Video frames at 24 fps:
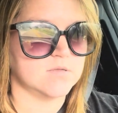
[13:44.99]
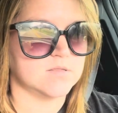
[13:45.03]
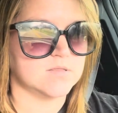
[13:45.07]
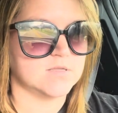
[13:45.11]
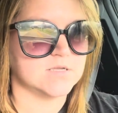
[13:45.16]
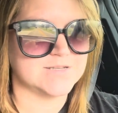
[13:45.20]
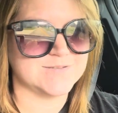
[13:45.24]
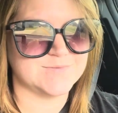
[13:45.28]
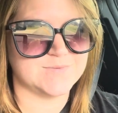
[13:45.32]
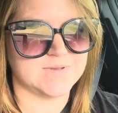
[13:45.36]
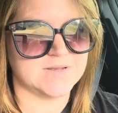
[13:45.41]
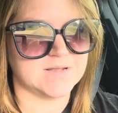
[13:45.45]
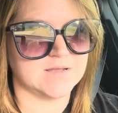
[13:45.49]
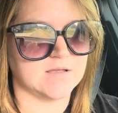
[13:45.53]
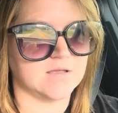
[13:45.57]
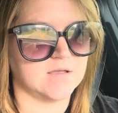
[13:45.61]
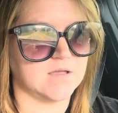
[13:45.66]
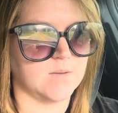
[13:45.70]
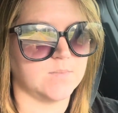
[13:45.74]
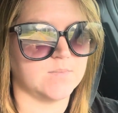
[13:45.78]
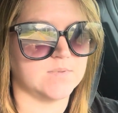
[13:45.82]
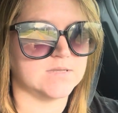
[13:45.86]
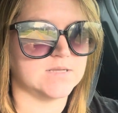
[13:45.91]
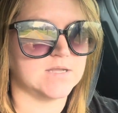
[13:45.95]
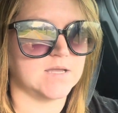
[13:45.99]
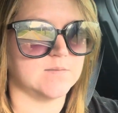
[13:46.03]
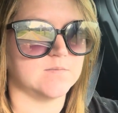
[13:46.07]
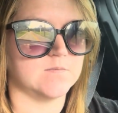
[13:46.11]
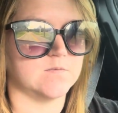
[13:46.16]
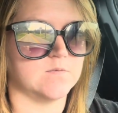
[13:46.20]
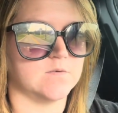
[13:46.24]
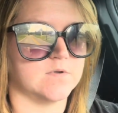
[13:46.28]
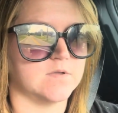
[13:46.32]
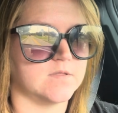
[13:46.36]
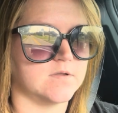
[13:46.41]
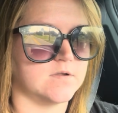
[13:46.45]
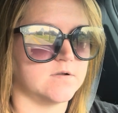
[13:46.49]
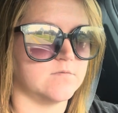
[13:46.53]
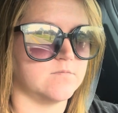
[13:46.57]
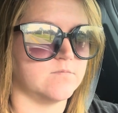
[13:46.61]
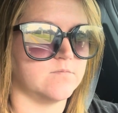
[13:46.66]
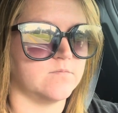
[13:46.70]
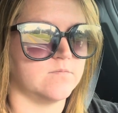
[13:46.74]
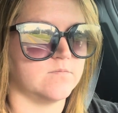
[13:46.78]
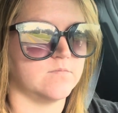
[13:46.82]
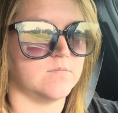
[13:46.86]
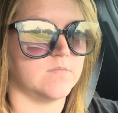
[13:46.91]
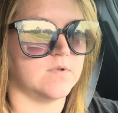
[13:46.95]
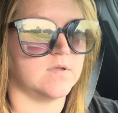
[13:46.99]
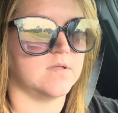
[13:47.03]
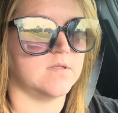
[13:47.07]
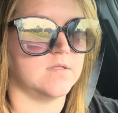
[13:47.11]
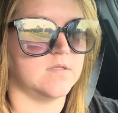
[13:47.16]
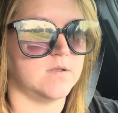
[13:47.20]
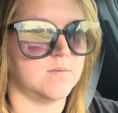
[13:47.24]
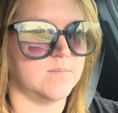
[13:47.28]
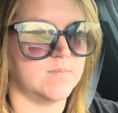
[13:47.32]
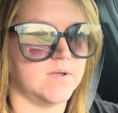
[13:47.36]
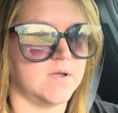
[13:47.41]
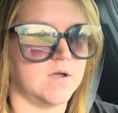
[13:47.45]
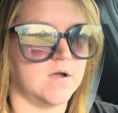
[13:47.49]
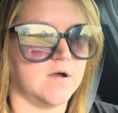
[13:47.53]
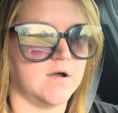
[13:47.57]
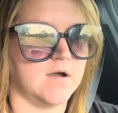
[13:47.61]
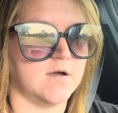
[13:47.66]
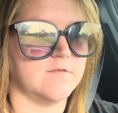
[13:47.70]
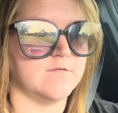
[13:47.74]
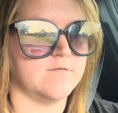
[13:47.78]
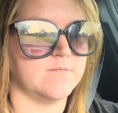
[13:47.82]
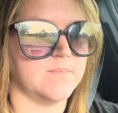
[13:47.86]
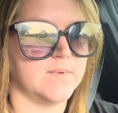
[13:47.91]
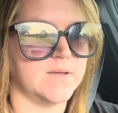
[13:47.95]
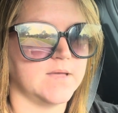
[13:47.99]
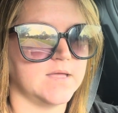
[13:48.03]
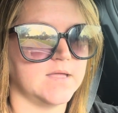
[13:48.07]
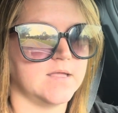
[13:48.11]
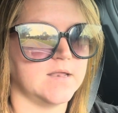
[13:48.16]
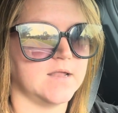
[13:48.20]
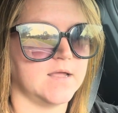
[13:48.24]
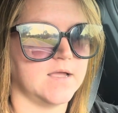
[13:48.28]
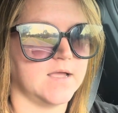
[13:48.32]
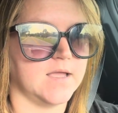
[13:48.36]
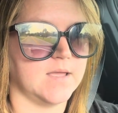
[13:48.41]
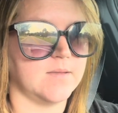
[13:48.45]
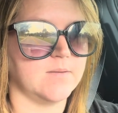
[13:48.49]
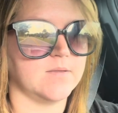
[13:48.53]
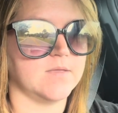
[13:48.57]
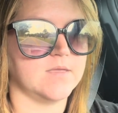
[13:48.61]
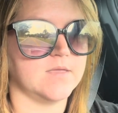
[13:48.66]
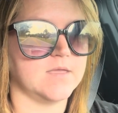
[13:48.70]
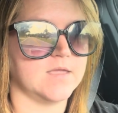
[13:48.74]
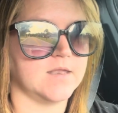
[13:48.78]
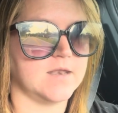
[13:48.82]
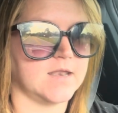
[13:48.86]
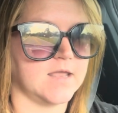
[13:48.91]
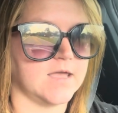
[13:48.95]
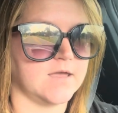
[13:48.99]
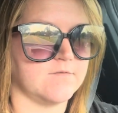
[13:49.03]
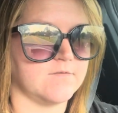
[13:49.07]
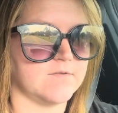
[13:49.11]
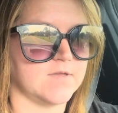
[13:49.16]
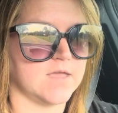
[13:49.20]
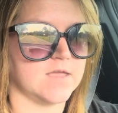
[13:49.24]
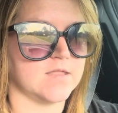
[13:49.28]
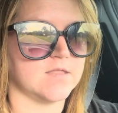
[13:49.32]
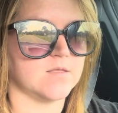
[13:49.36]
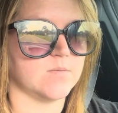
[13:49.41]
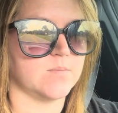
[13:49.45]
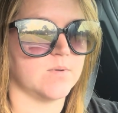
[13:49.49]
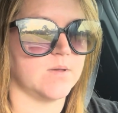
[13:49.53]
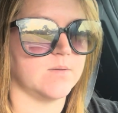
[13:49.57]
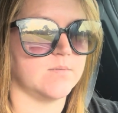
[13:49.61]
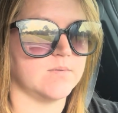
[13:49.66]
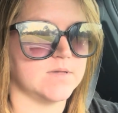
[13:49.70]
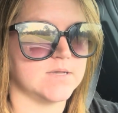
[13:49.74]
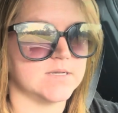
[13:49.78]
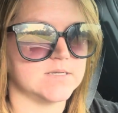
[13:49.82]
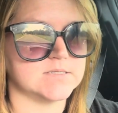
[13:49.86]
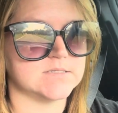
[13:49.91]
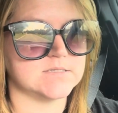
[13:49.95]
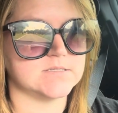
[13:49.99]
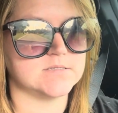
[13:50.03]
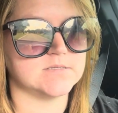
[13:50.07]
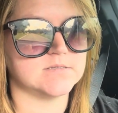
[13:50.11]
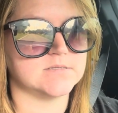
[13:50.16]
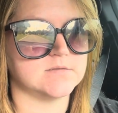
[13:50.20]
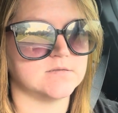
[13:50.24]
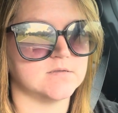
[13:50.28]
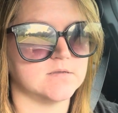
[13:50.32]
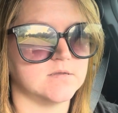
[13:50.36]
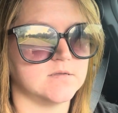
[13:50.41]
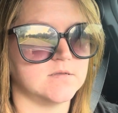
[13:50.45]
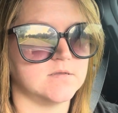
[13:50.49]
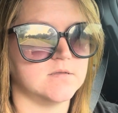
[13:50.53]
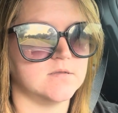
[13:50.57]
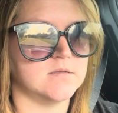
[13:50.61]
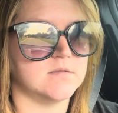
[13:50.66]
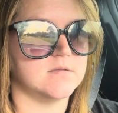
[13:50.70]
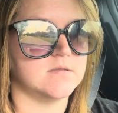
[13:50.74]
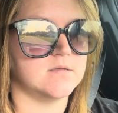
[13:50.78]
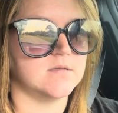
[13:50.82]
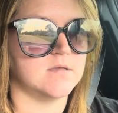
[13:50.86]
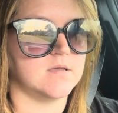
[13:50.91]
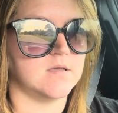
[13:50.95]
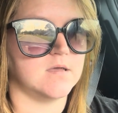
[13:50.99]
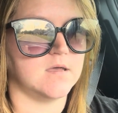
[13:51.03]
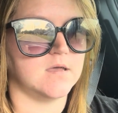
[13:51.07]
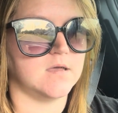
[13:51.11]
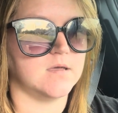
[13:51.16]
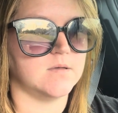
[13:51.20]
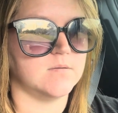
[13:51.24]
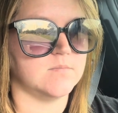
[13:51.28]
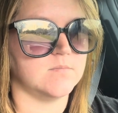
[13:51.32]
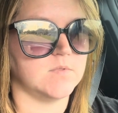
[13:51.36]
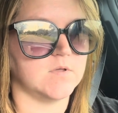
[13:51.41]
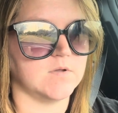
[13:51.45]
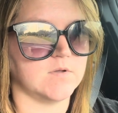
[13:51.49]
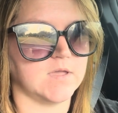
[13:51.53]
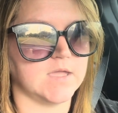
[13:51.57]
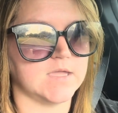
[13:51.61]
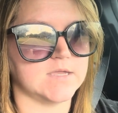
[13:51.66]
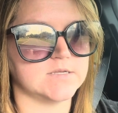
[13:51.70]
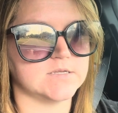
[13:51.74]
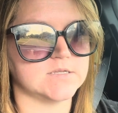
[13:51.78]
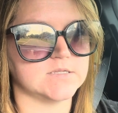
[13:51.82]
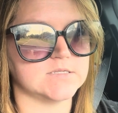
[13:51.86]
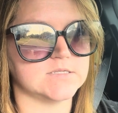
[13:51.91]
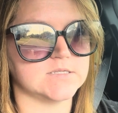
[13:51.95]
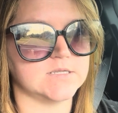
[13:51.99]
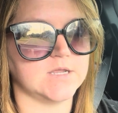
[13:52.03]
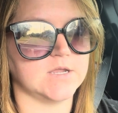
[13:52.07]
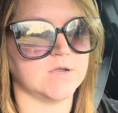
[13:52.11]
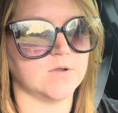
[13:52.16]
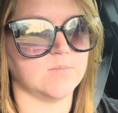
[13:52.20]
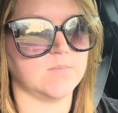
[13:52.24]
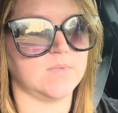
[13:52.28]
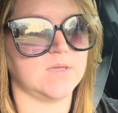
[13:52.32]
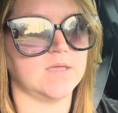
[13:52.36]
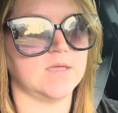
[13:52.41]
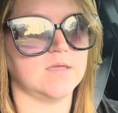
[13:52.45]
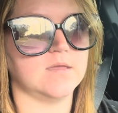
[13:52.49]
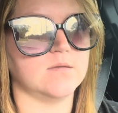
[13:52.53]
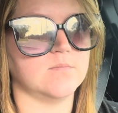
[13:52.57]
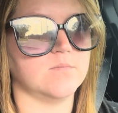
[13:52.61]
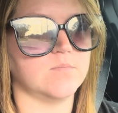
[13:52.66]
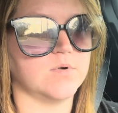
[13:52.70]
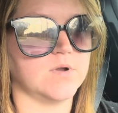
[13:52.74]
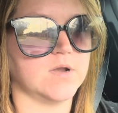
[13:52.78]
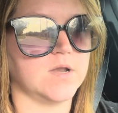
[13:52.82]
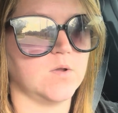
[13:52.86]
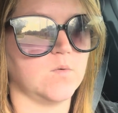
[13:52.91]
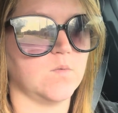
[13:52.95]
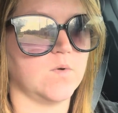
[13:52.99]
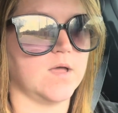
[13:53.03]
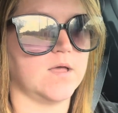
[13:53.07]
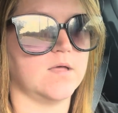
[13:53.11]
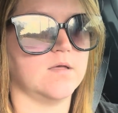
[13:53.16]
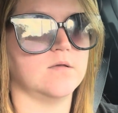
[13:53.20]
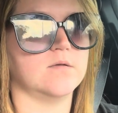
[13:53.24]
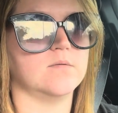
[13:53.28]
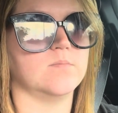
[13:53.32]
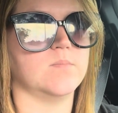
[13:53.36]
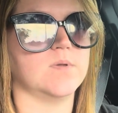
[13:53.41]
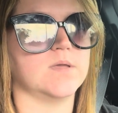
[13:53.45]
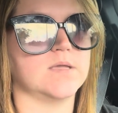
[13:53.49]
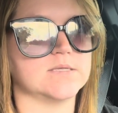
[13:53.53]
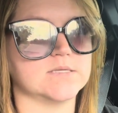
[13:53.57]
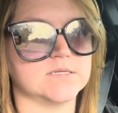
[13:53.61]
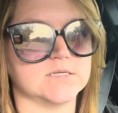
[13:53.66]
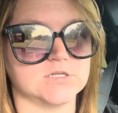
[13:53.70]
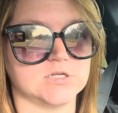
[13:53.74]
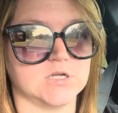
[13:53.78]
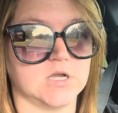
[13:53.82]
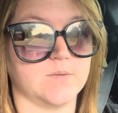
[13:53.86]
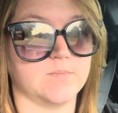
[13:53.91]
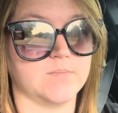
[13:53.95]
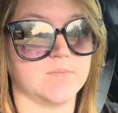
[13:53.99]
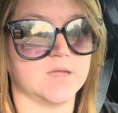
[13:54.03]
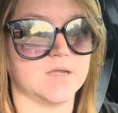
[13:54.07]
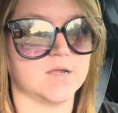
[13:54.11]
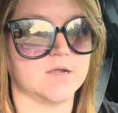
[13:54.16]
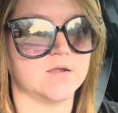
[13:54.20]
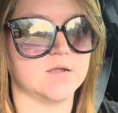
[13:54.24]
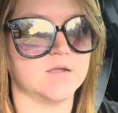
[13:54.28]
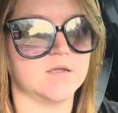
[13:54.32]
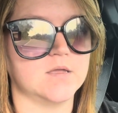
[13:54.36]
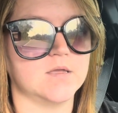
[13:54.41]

There's been a couple times where they're a little bit off, but I can navigate the Publix um, locations near me pretty well because I shop there.